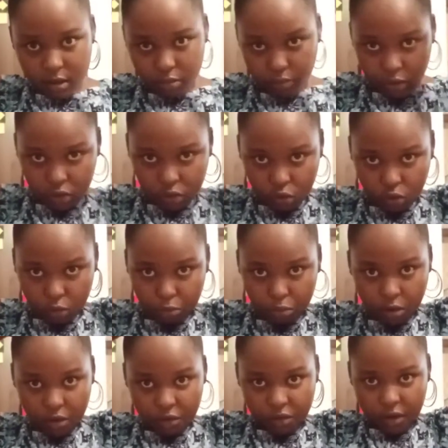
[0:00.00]
depends on your
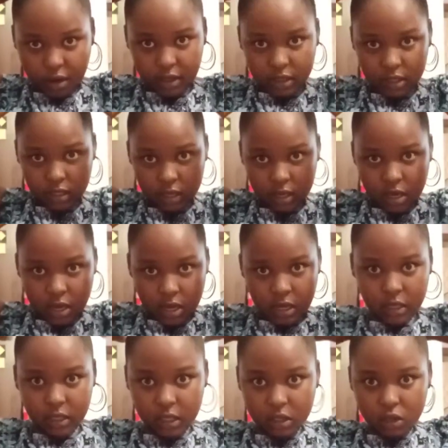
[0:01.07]
preference.
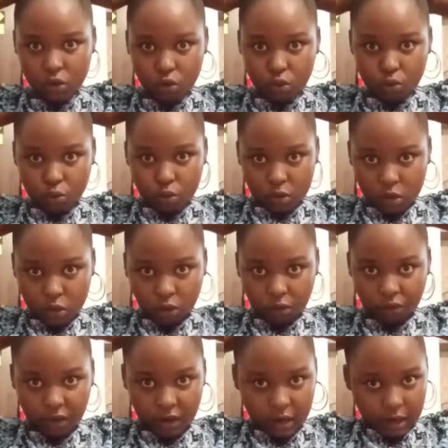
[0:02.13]
Just do what you
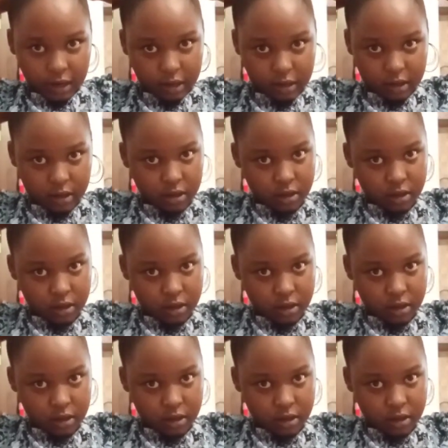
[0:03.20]
feel like